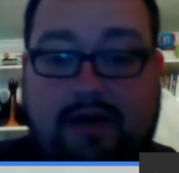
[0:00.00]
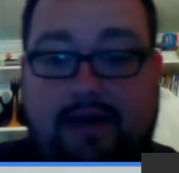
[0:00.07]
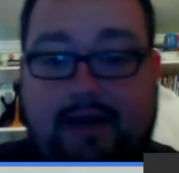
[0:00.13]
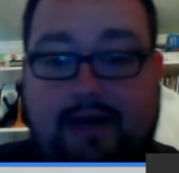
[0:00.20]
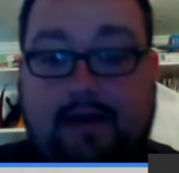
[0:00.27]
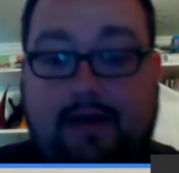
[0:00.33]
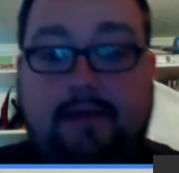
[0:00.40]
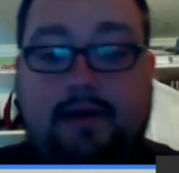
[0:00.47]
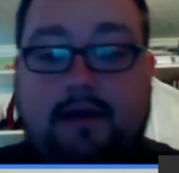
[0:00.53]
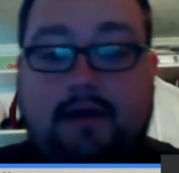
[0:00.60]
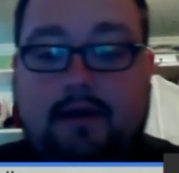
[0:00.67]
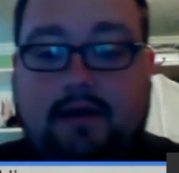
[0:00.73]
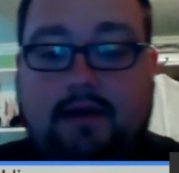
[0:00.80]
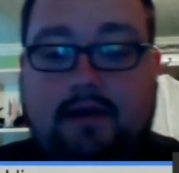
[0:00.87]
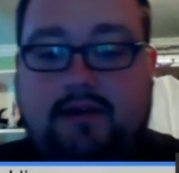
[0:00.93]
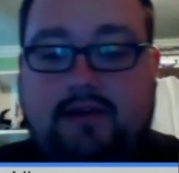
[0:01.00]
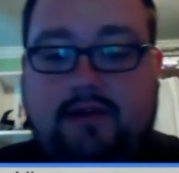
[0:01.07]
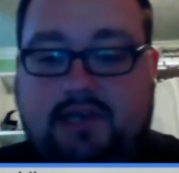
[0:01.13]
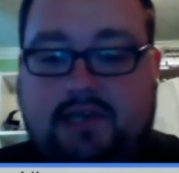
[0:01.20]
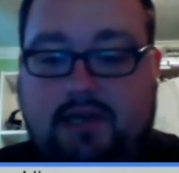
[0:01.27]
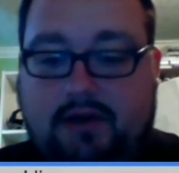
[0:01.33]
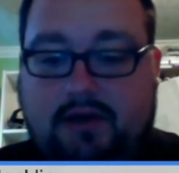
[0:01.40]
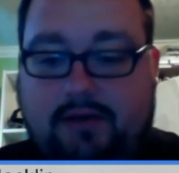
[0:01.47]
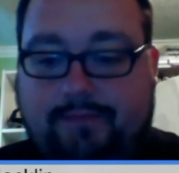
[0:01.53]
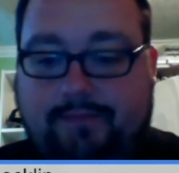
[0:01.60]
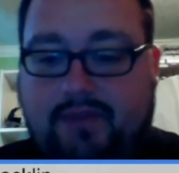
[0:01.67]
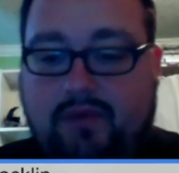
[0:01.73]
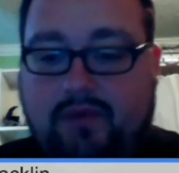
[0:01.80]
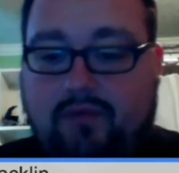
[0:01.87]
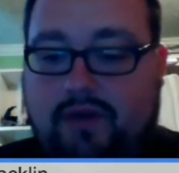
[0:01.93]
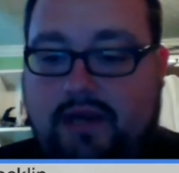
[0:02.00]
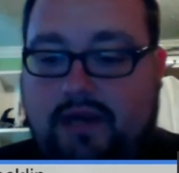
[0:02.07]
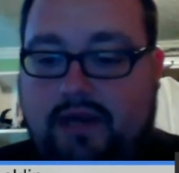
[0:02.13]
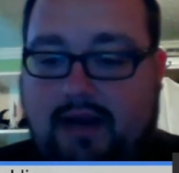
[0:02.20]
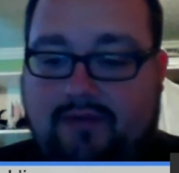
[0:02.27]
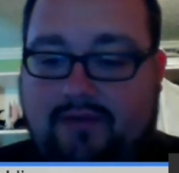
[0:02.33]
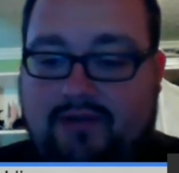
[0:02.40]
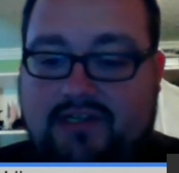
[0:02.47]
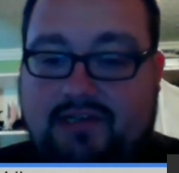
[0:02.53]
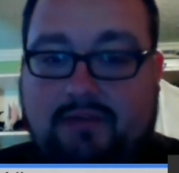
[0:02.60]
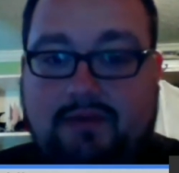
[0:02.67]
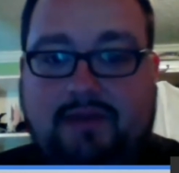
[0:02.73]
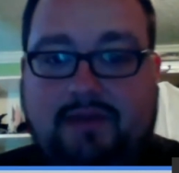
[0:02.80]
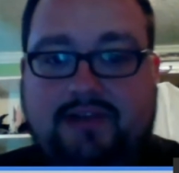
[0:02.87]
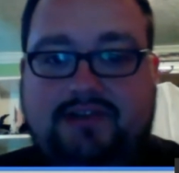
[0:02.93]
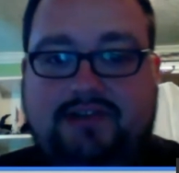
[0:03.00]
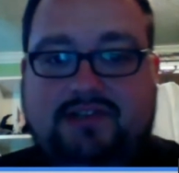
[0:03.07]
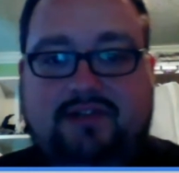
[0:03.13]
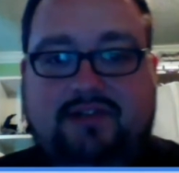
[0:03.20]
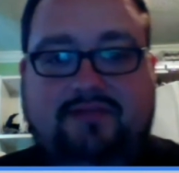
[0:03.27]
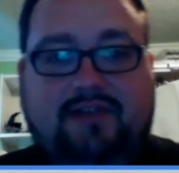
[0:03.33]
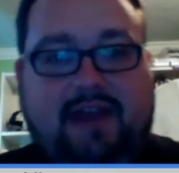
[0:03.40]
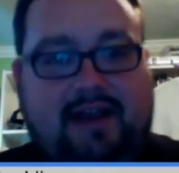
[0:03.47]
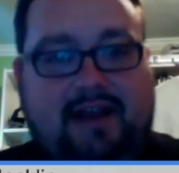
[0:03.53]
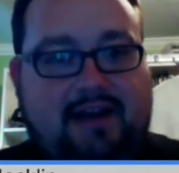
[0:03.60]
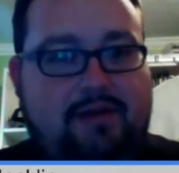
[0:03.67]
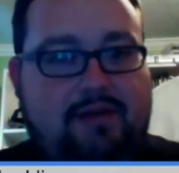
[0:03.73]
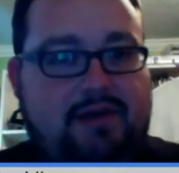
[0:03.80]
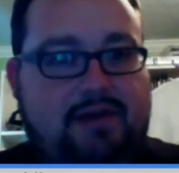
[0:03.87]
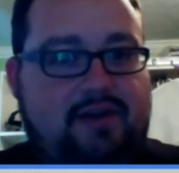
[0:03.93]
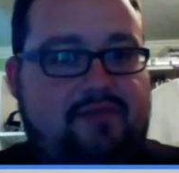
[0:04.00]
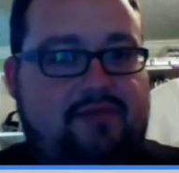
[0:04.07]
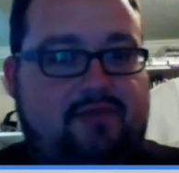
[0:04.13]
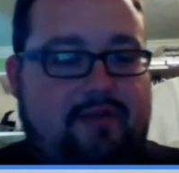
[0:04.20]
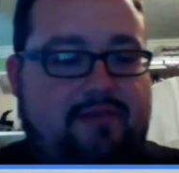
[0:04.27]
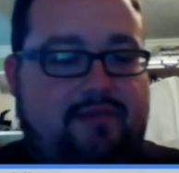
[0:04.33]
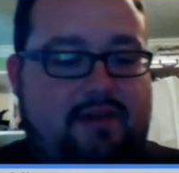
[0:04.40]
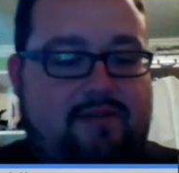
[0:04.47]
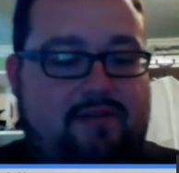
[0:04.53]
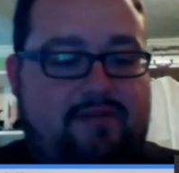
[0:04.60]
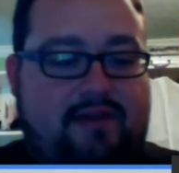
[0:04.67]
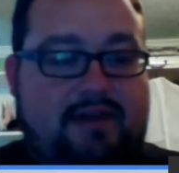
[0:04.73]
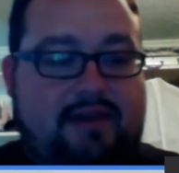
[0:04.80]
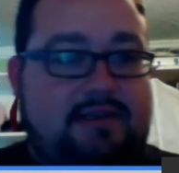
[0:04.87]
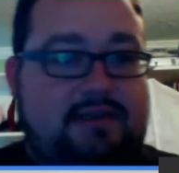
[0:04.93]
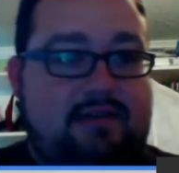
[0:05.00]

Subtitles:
now. So whenever someone mentions event, now we're going to draw for the event,